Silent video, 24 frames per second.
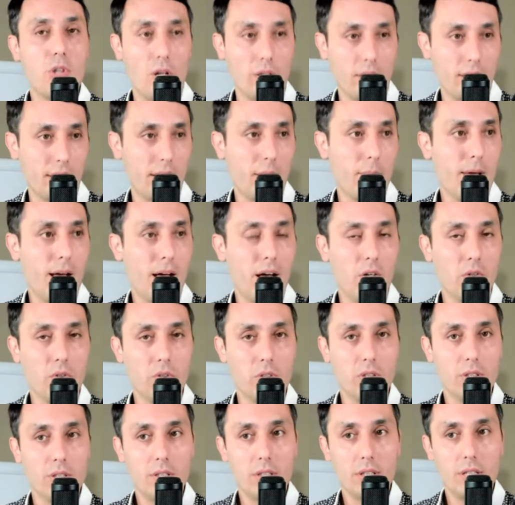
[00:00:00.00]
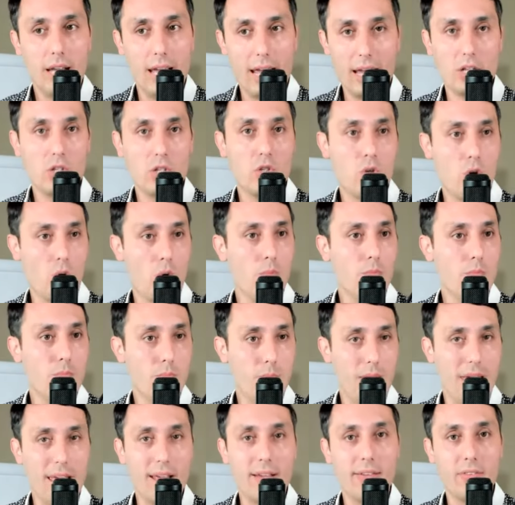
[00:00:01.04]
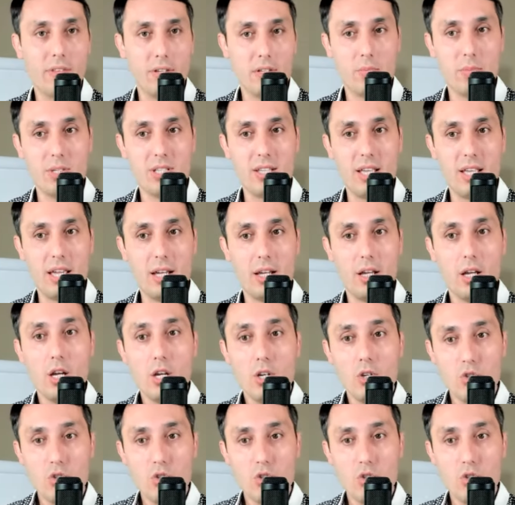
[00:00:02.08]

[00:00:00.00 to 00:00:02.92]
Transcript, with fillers: talking about, hey, don't make this mistake.